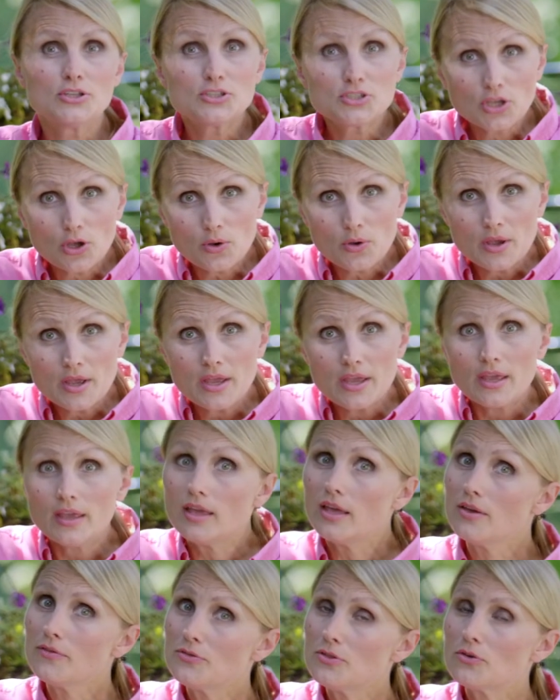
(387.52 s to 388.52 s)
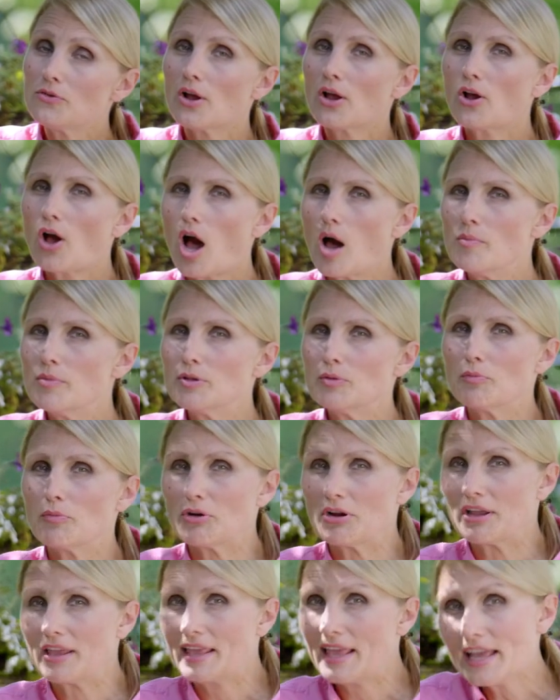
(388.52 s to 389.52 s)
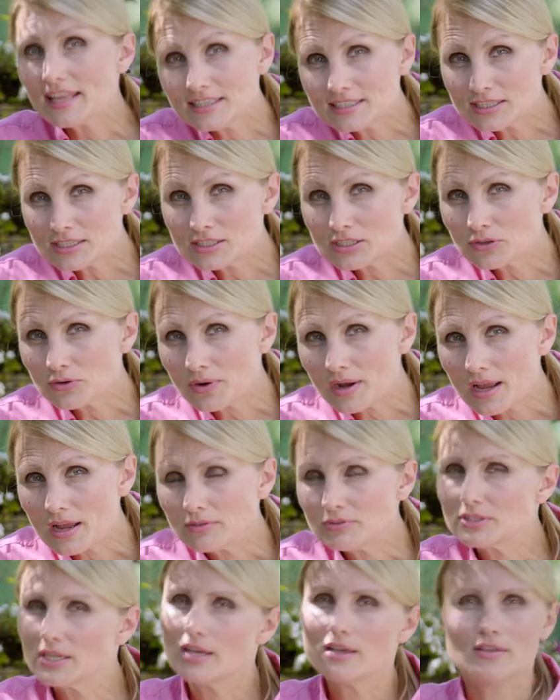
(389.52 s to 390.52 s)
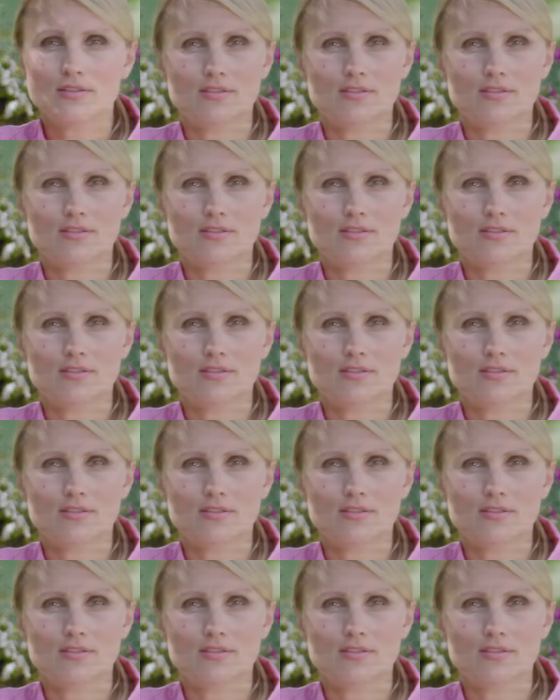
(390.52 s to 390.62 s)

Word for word: So, if there are common mergansers around,